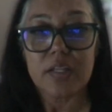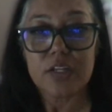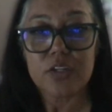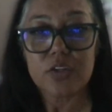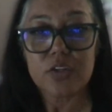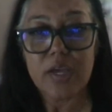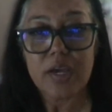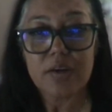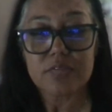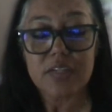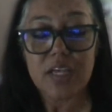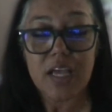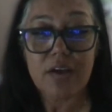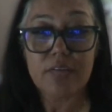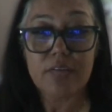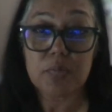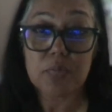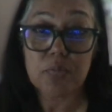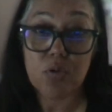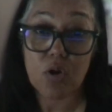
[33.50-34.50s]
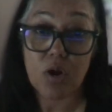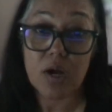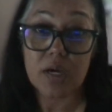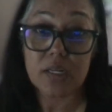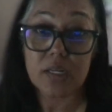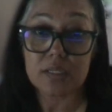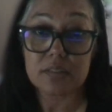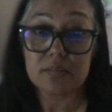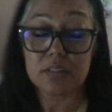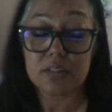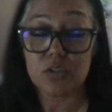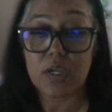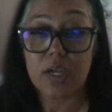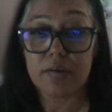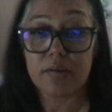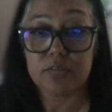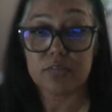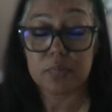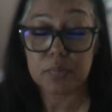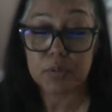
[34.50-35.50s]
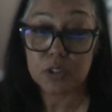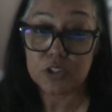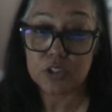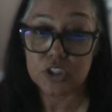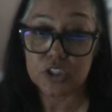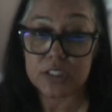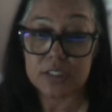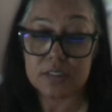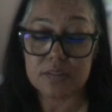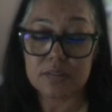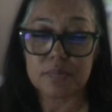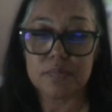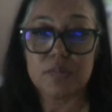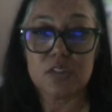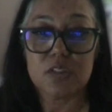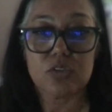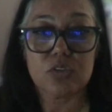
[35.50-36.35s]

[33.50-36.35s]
Then you have to have the products that you have to purchase.